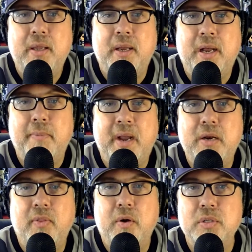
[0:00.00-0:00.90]
I
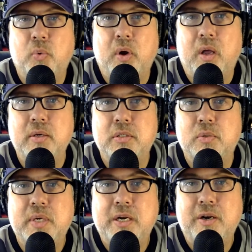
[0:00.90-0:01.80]
know there was one on
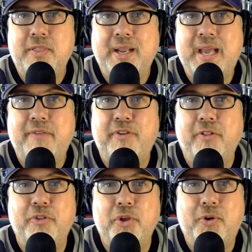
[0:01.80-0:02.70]
Twitter that kind of
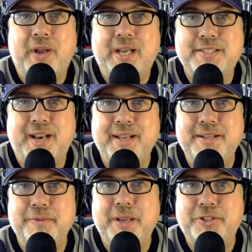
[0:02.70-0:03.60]
fell through the cracks that I
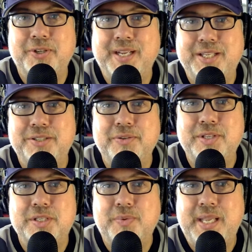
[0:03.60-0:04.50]
need to make sure I get to
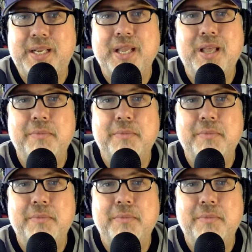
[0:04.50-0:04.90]
this week.